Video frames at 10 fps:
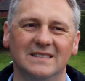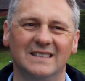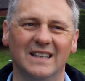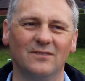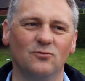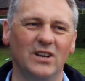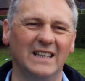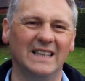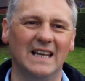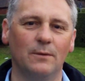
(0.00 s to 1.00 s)
that
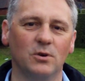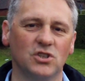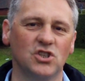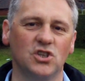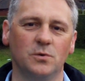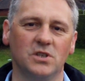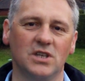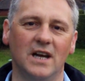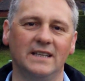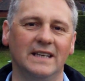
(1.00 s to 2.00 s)
really that was a
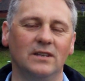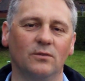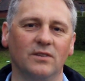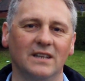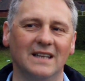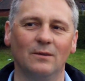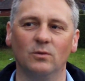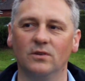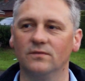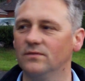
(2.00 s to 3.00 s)
suicide. They don't think that
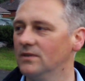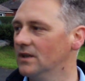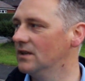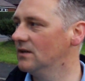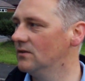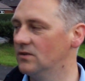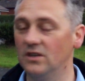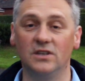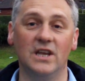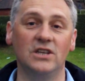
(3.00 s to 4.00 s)
would have,
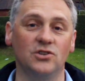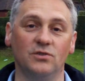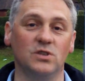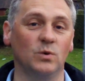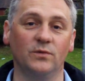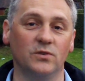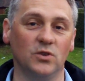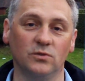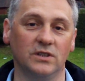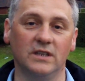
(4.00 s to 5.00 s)
the injuries would have
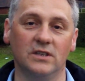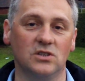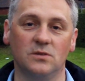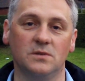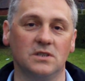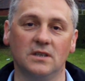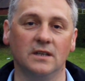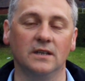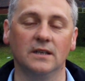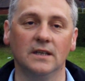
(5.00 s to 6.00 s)
resulted in a suicide.
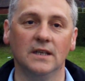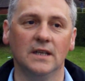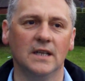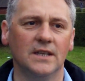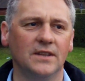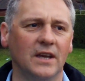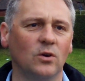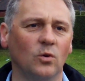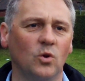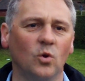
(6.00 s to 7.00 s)
They're
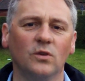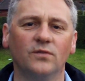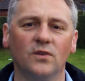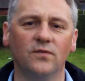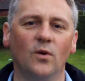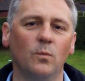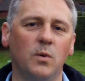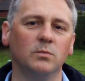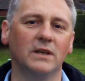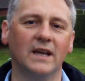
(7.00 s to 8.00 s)
calling for a full
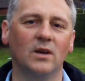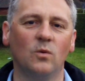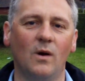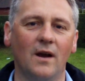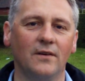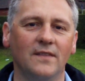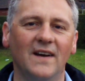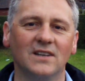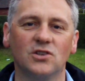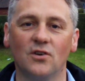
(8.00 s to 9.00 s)
public inquiry.
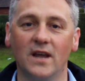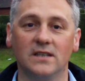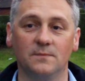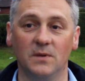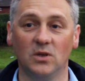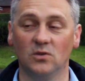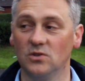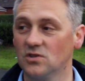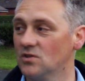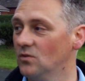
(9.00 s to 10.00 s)
That's great,
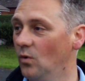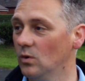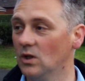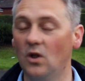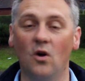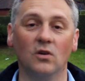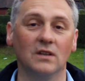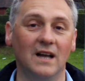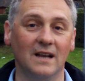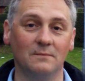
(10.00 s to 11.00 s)
because all along,
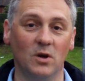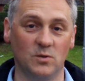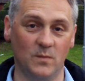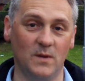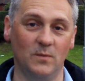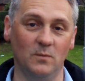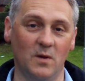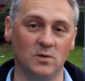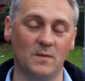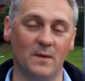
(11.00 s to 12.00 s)
like most people,
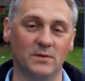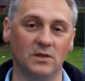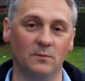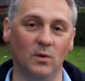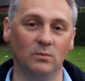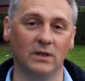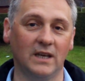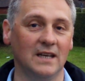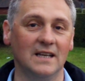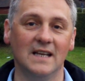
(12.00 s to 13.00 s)
most members of the
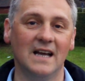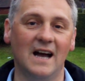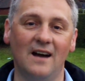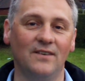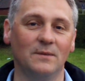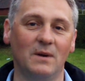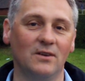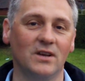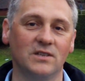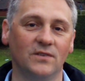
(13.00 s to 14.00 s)
public, I've had my
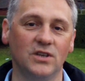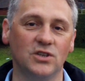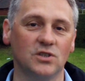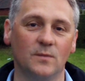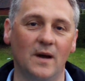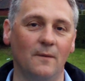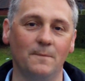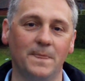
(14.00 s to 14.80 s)
reservations about